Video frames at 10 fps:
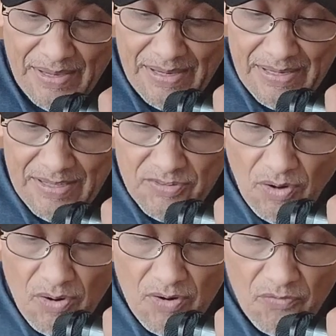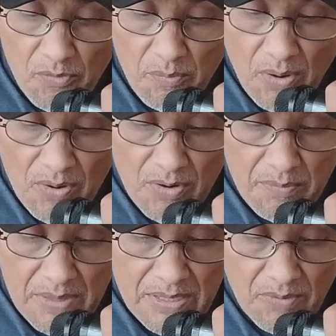It's hard for modern
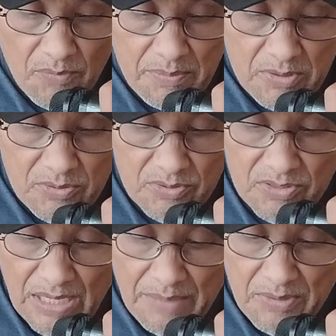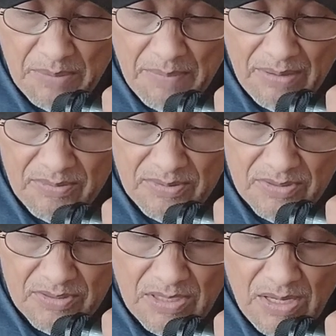men and women to escape the
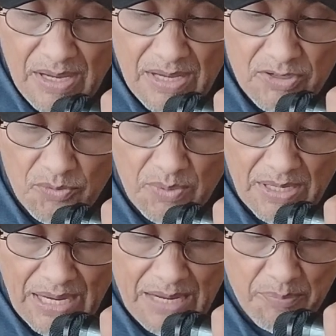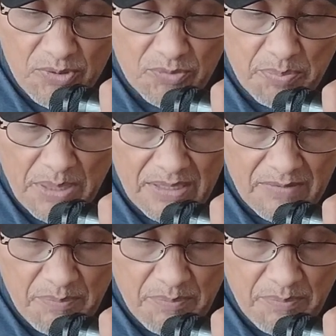mountains to regain perspective,